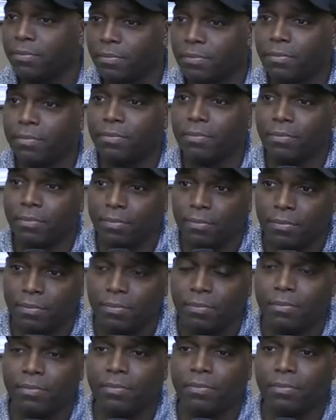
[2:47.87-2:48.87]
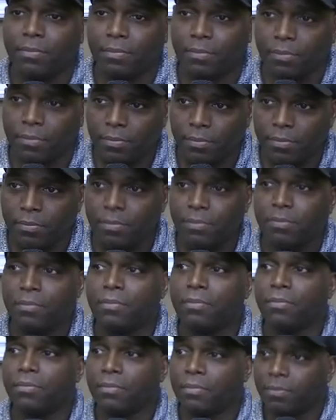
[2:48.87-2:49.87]

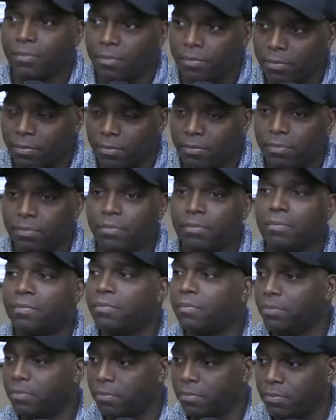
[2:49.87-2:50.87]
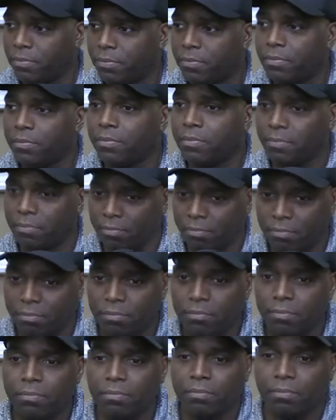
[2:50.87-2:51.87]

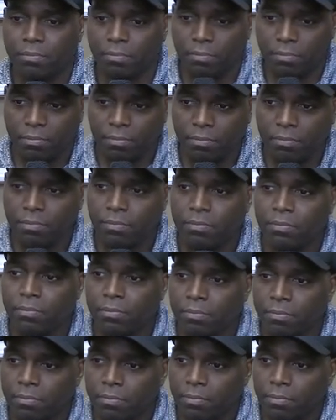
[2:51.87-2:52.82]
(silent)